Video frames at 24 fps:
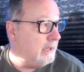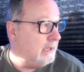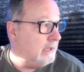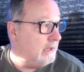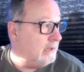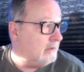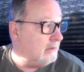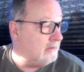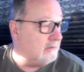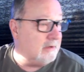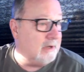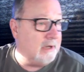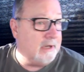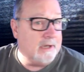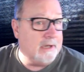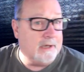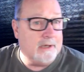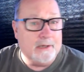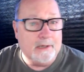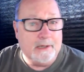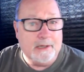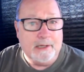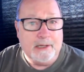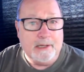and
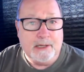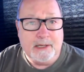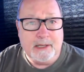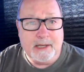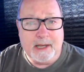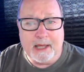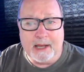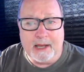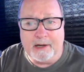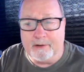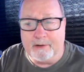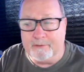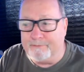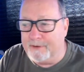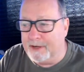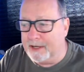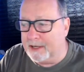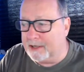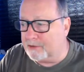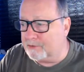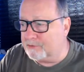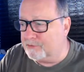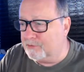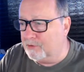it had an
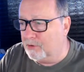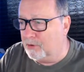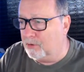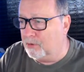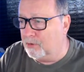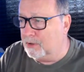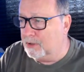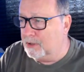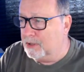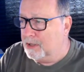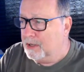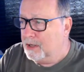effect. So